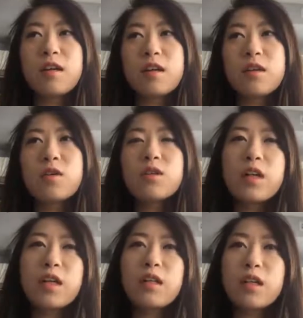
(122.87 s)
Google
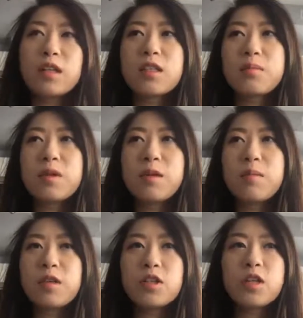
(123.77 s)
Analytics is pretty
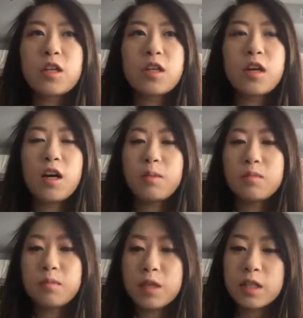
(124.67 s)
much um,
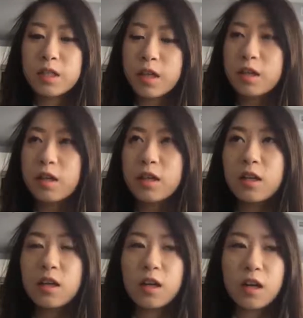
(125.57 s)
pretty standard
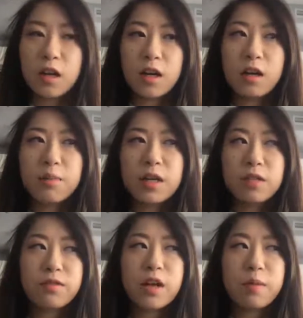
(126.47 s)
uh, because
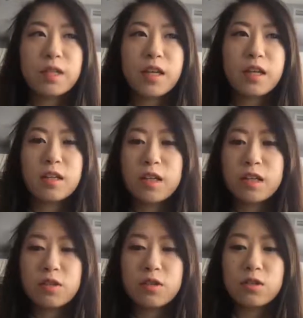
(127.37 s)
Firebase
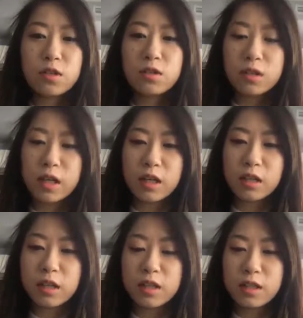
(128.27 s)
Analytics uses Google
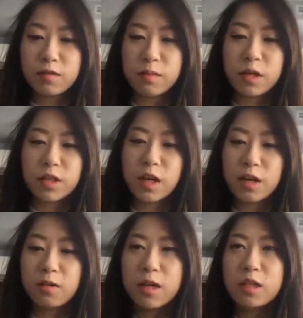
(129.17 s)
Analytics information
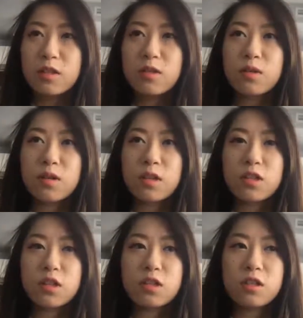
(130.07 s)
anyway. So
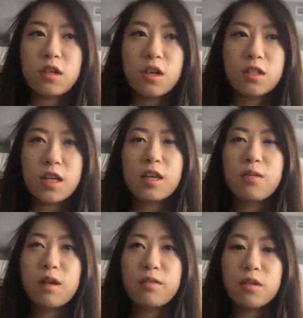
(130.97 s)
it's just
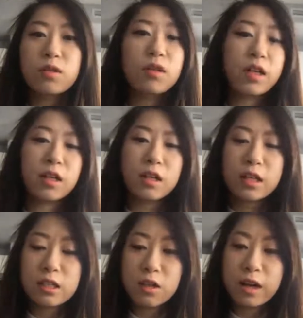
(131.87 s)
taking whatever Google
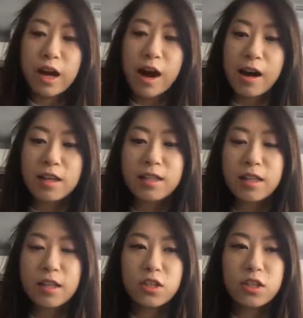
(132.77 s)
Analytics already has and
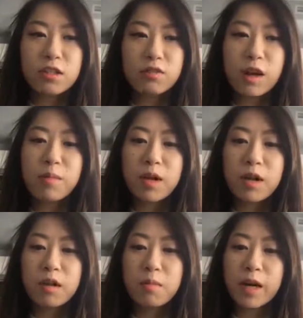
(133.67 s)
then just framing it in a
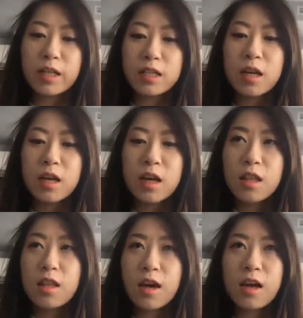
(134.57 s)
mind
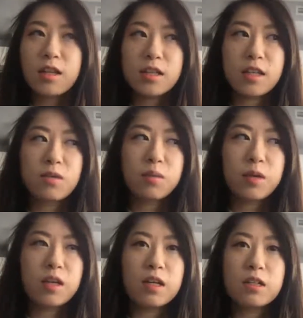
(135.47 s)
that it will be
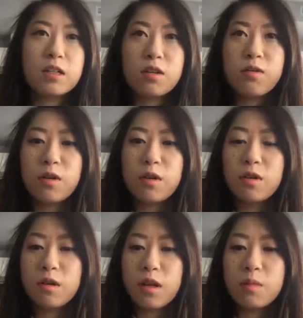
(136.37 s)
easier
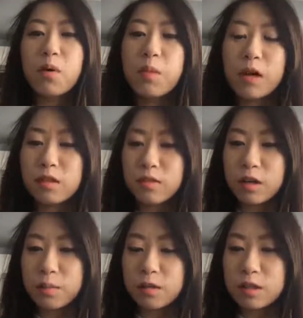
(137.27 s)
for like mobile
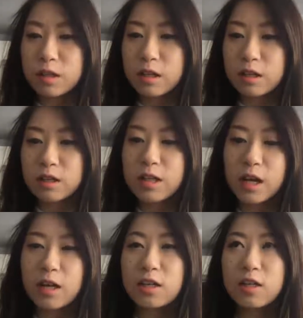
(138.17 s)
developers to
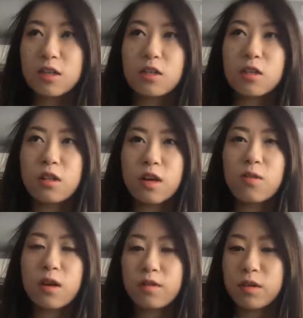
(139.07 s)
understand
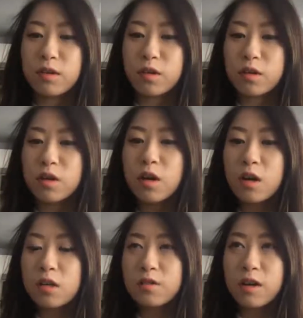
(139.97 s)
like
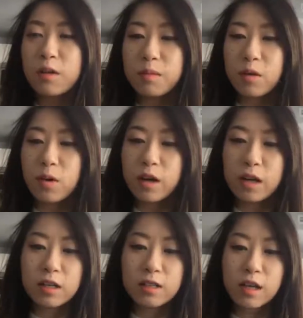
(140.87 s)
whatever their
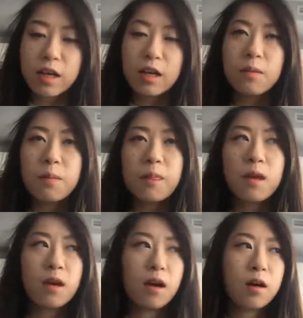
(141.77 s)
development work is
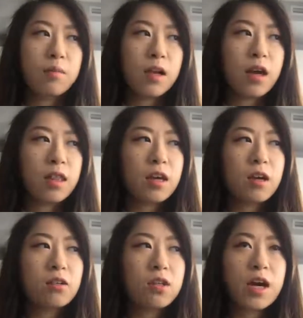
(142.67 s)
like. Um,
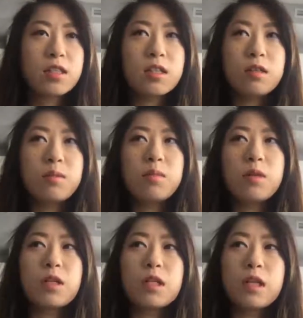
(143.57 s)
I think it also has a
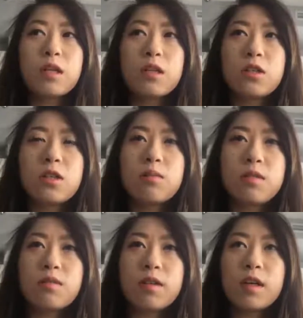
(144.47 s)
little bit more detail in
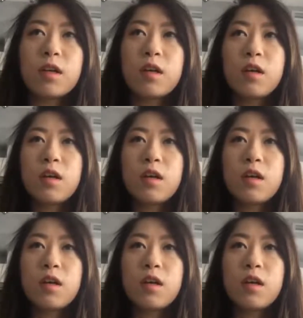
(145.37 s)
terms of like